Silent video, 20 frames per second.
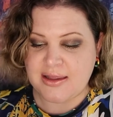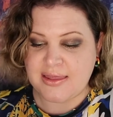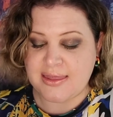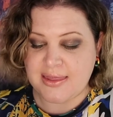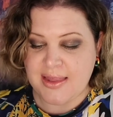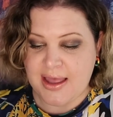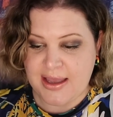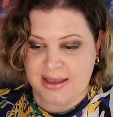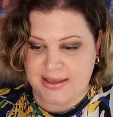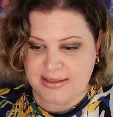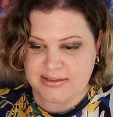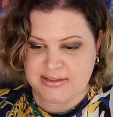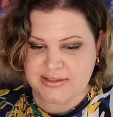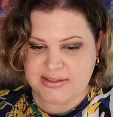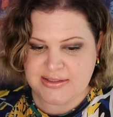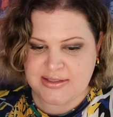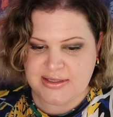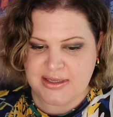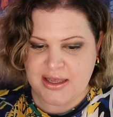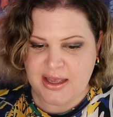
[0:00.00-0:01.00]

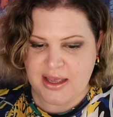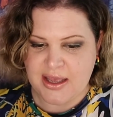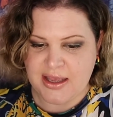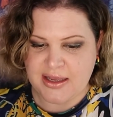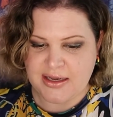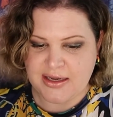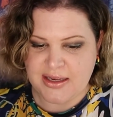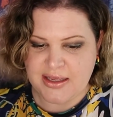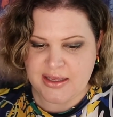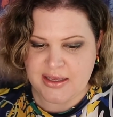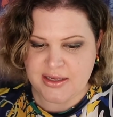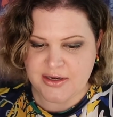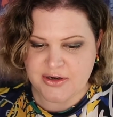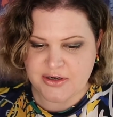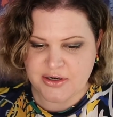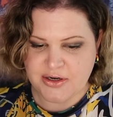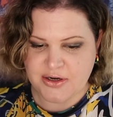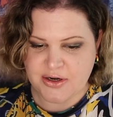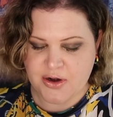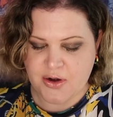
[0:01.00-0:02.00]
lights and
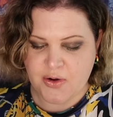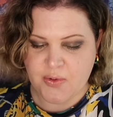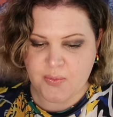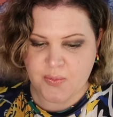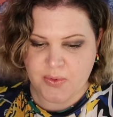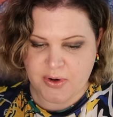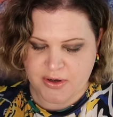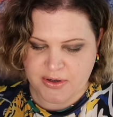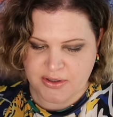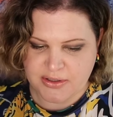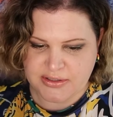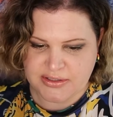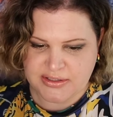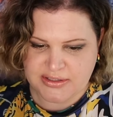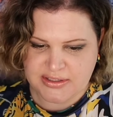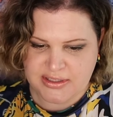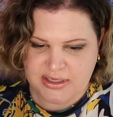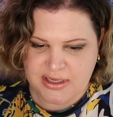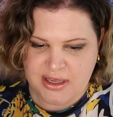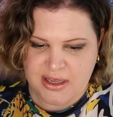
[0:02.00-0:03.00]
heater
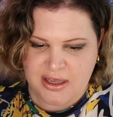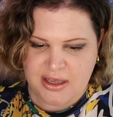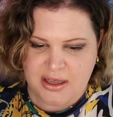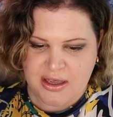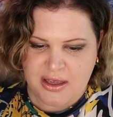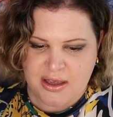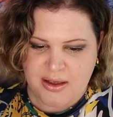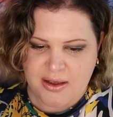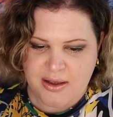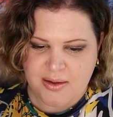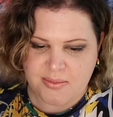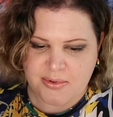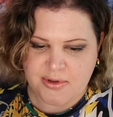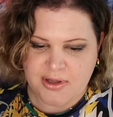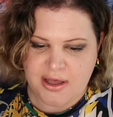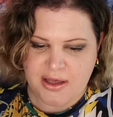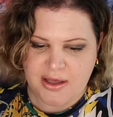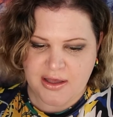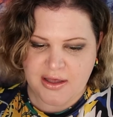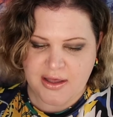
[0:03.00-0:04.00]
works.
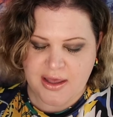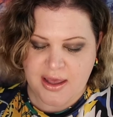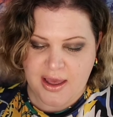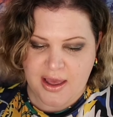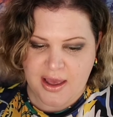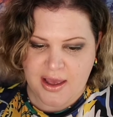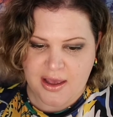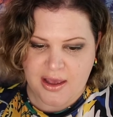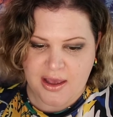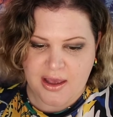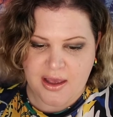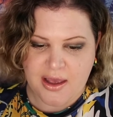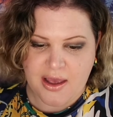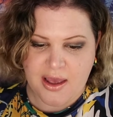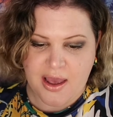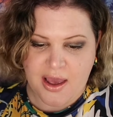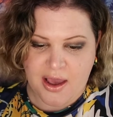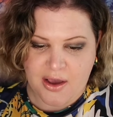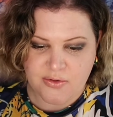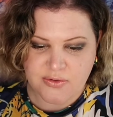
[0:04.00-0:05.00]
Plug
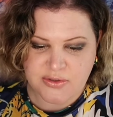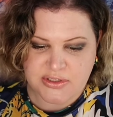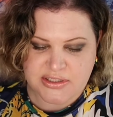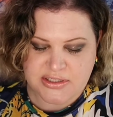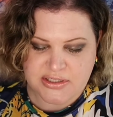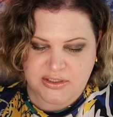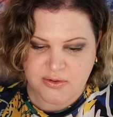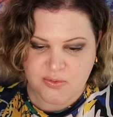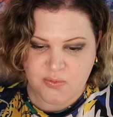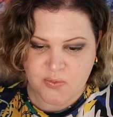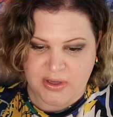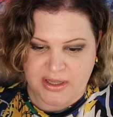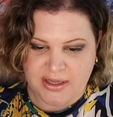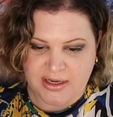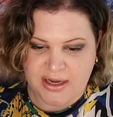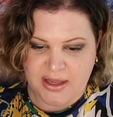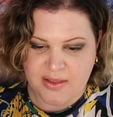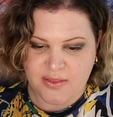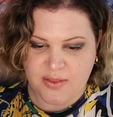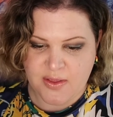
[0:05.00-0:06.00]
out
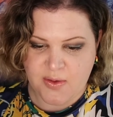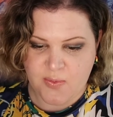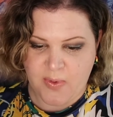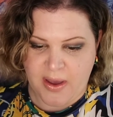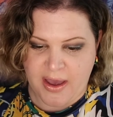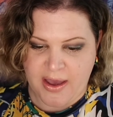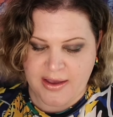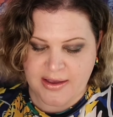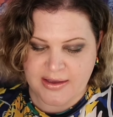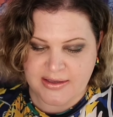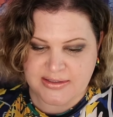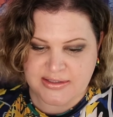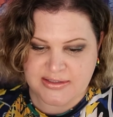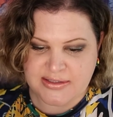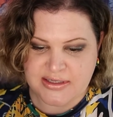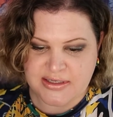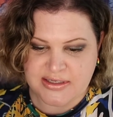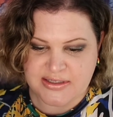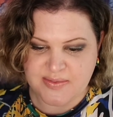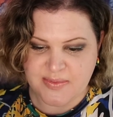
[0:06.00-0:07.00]
when the
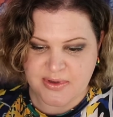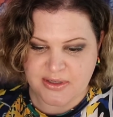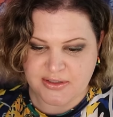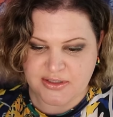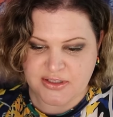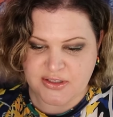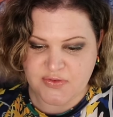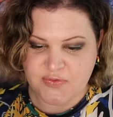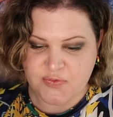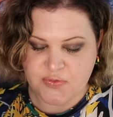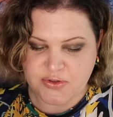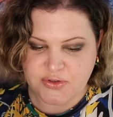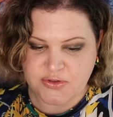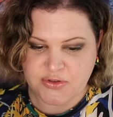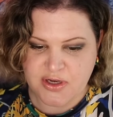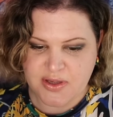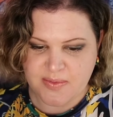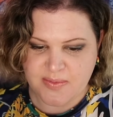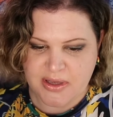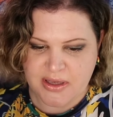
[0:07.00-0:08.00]
wax is melted for
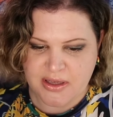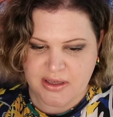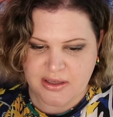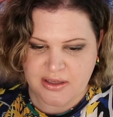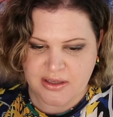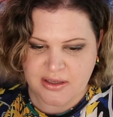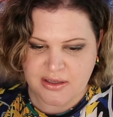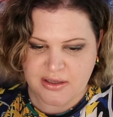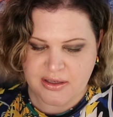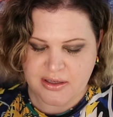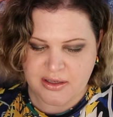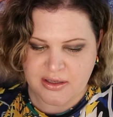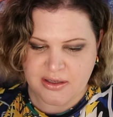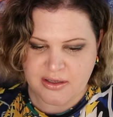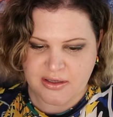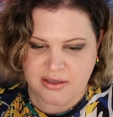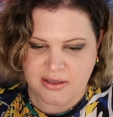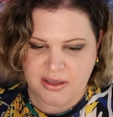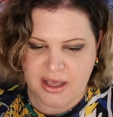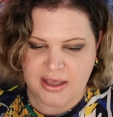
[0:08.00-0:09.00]
treatment.
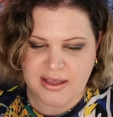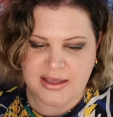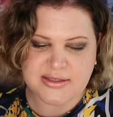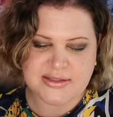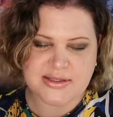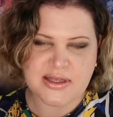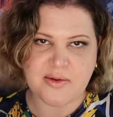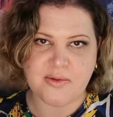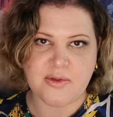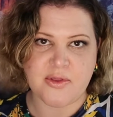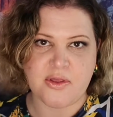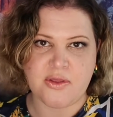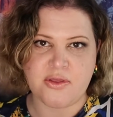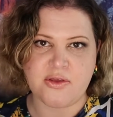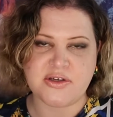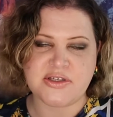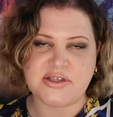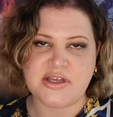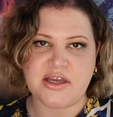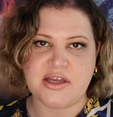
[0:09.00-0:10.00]
I guess that
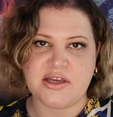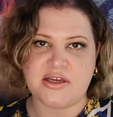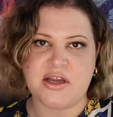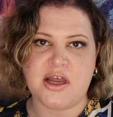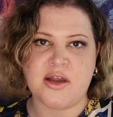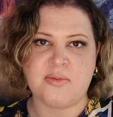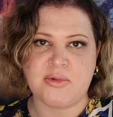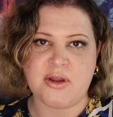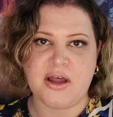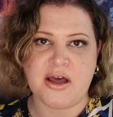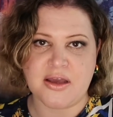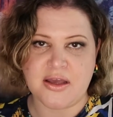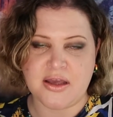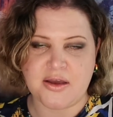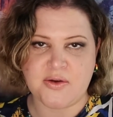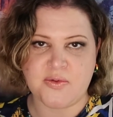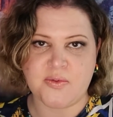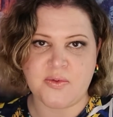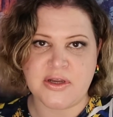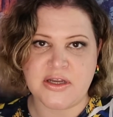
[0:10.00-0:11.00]
they're saying unplug
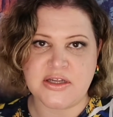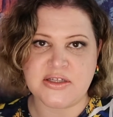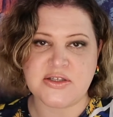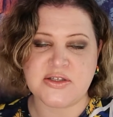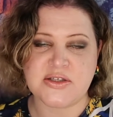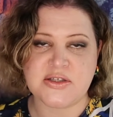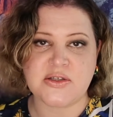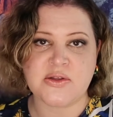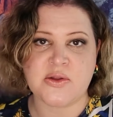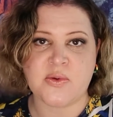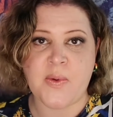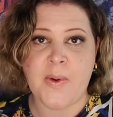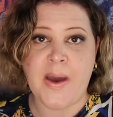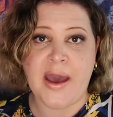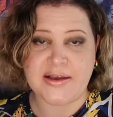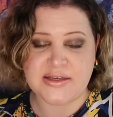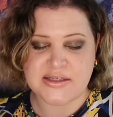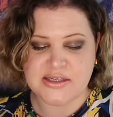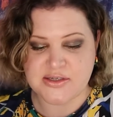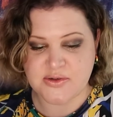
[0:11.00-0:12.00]
it when it's the
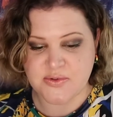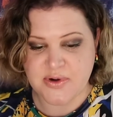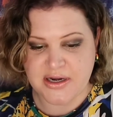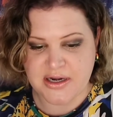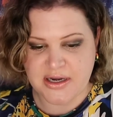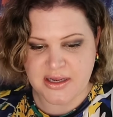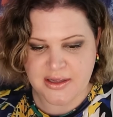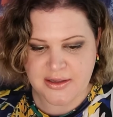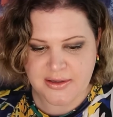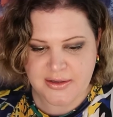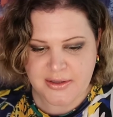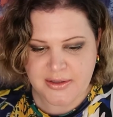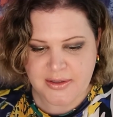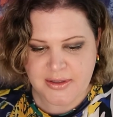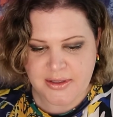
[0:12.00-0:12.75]
wax is ready.